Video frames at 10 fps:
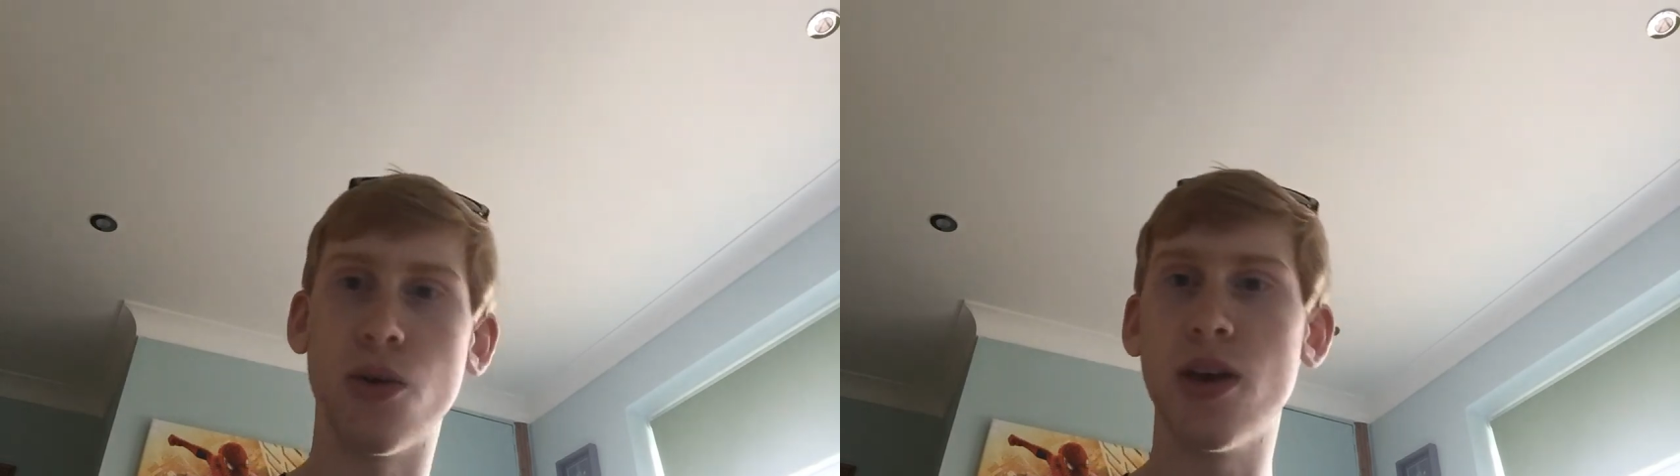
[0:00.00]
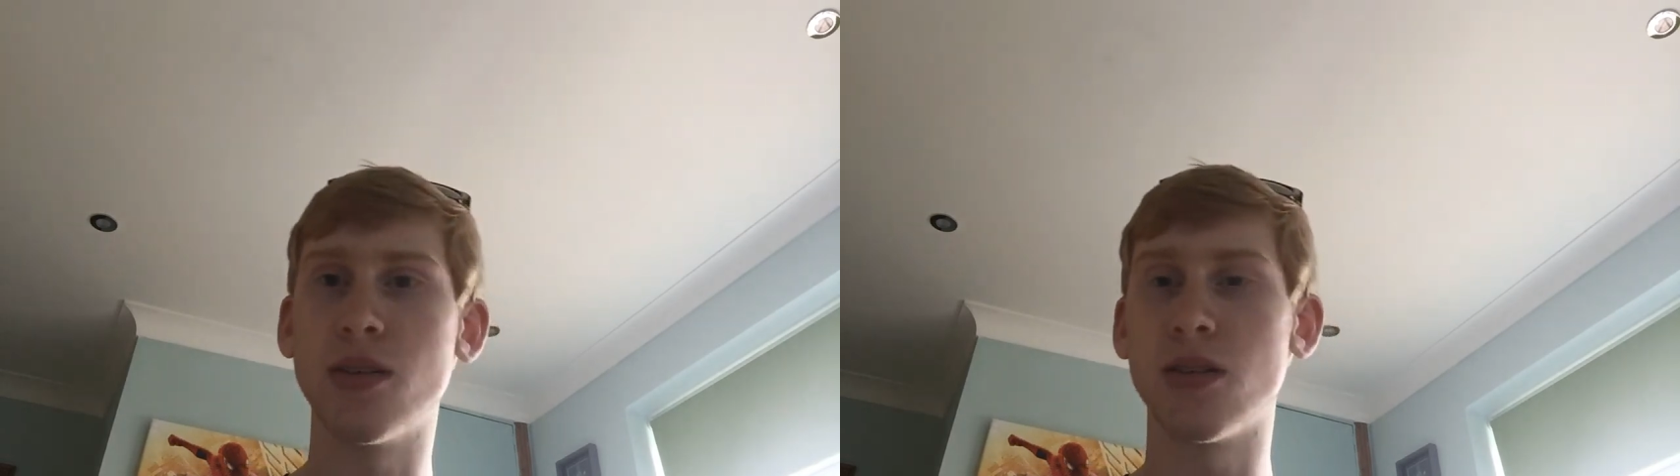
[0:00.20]

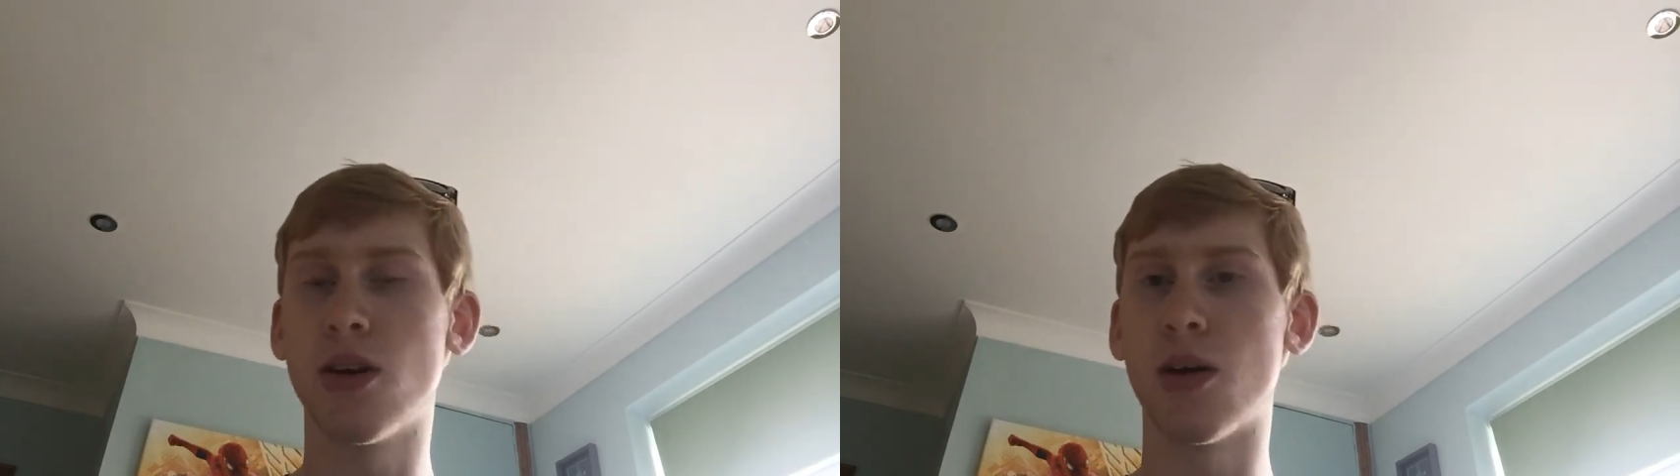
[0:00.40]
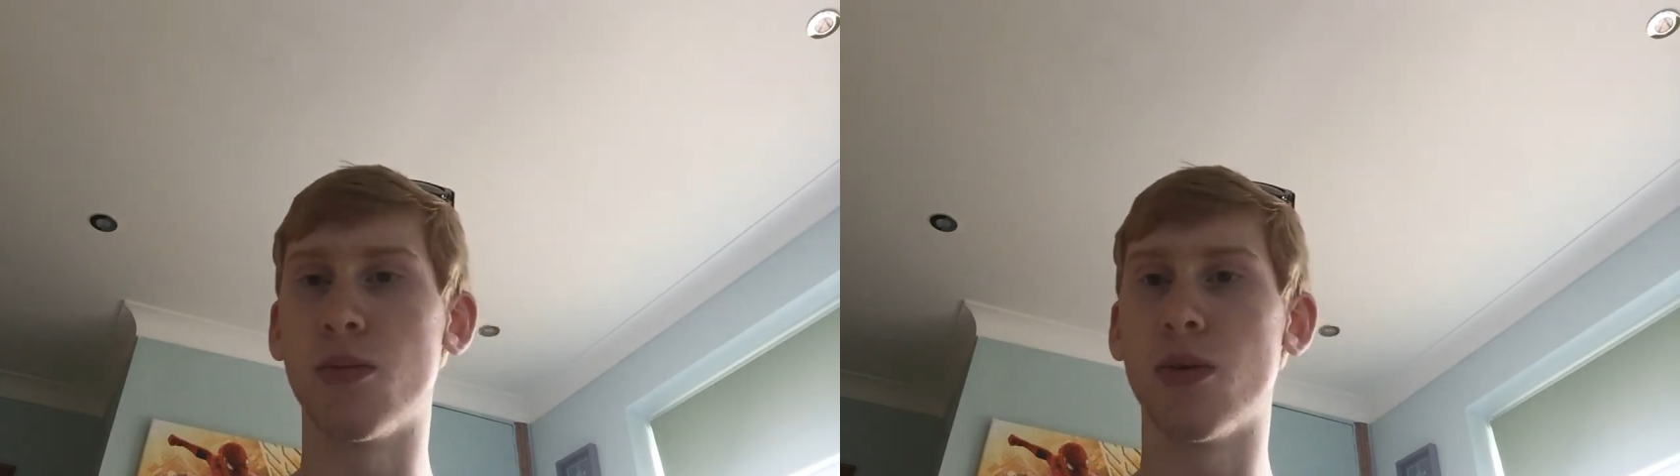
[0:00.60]
years'
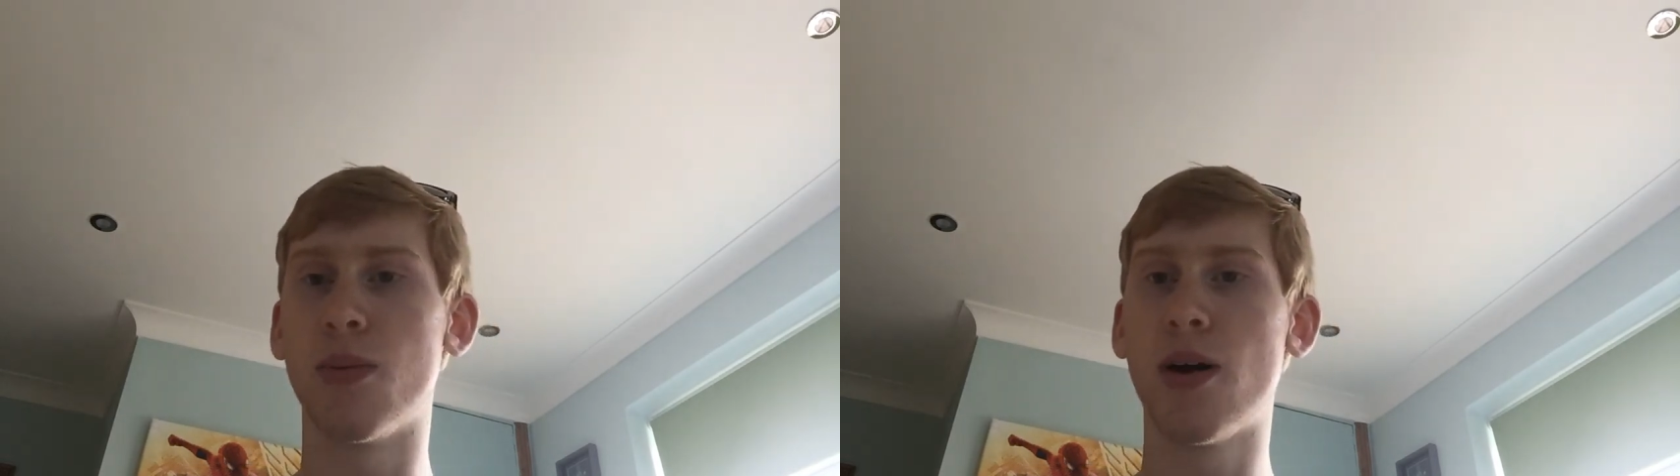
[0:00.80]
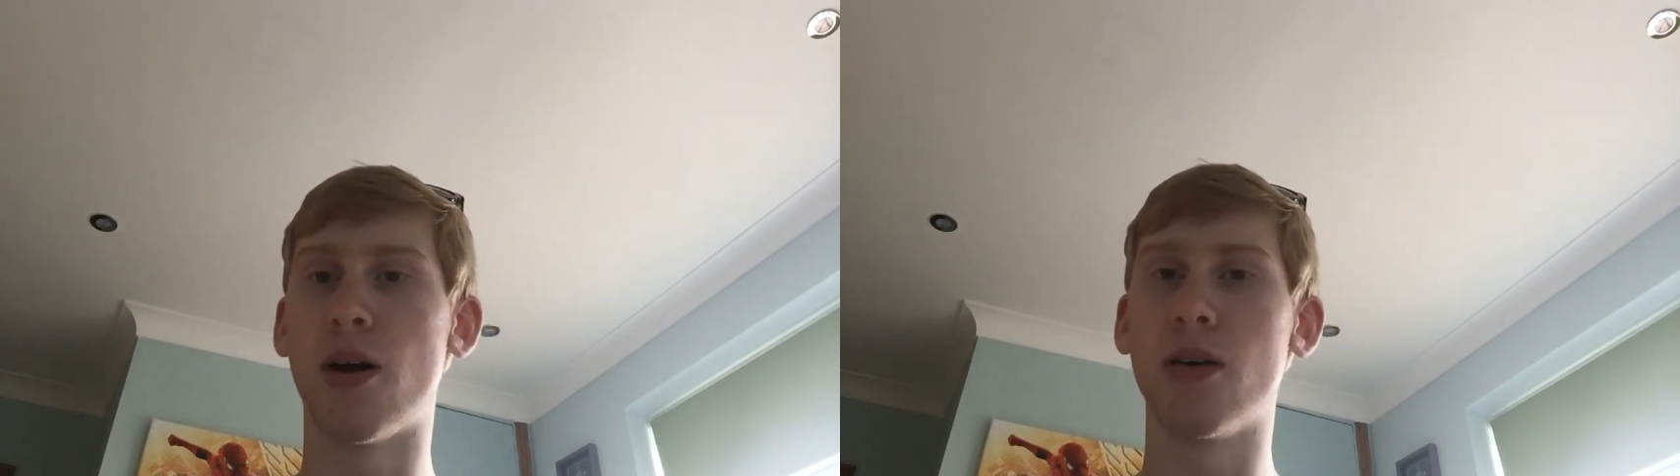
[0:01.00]
time
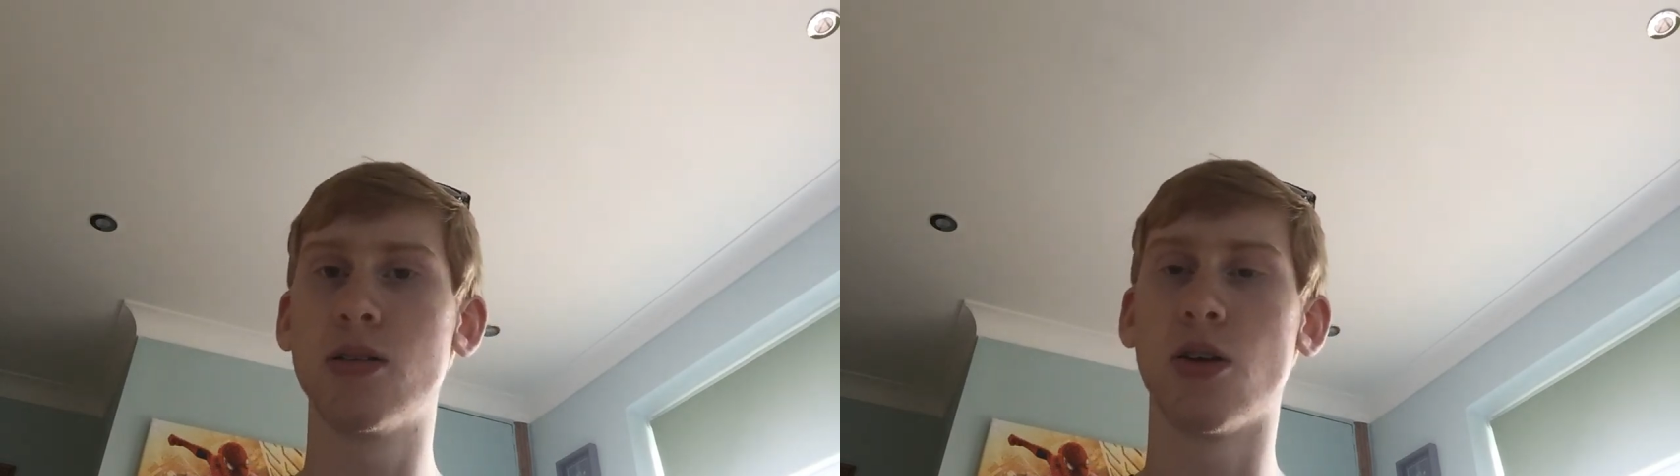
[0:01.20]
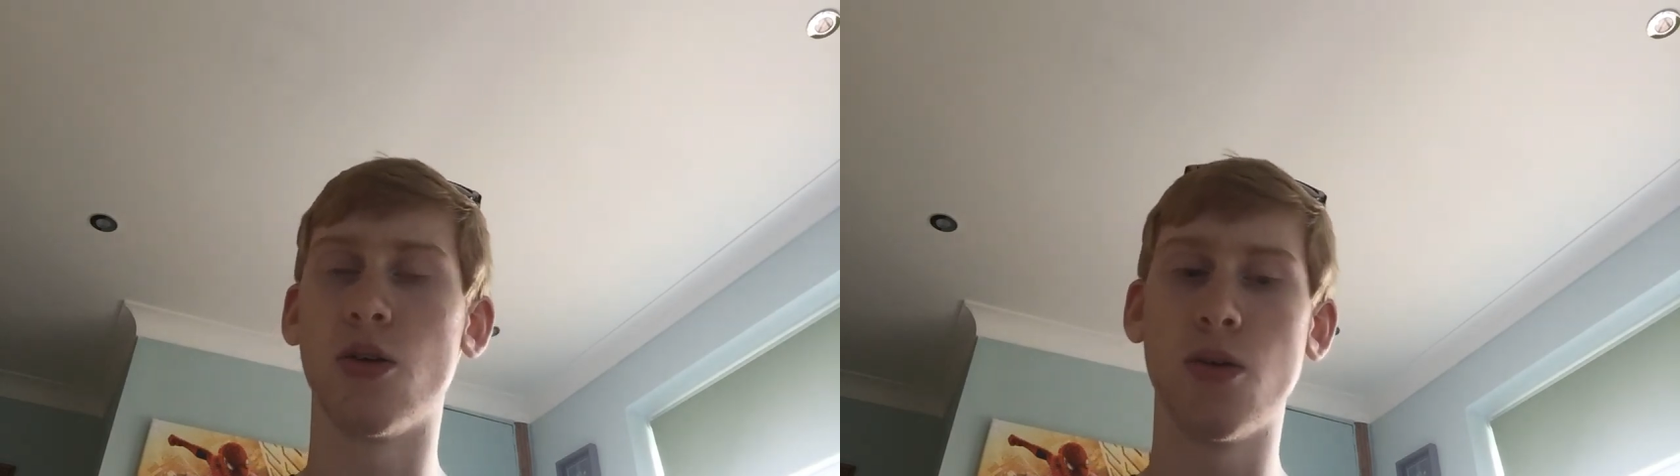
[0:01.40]
apart. So,